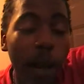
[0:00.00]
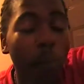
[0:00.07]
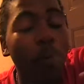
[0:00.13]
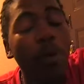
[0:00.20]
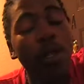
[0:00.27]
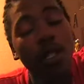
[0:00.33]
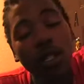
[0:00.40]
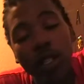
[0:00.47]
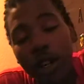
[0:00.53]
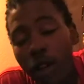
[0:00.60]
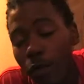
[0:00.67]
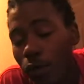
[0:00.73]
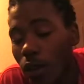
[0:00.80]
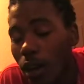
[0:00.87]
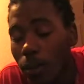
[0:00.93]
to put this on the
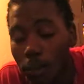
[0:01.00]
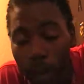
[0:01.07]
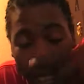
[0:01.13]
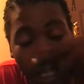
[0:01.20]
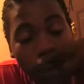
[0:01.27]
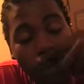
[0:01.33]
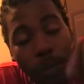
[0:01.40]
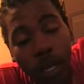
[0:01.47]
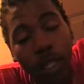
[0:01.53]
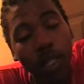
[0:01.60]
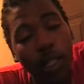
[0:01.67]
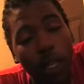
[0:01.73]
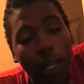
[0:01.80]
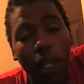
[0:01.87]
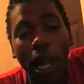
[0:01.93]
fucking
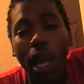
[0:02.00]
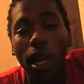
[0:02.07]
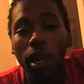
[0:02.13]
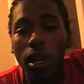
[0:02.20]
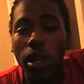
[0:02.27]
MySpace to like,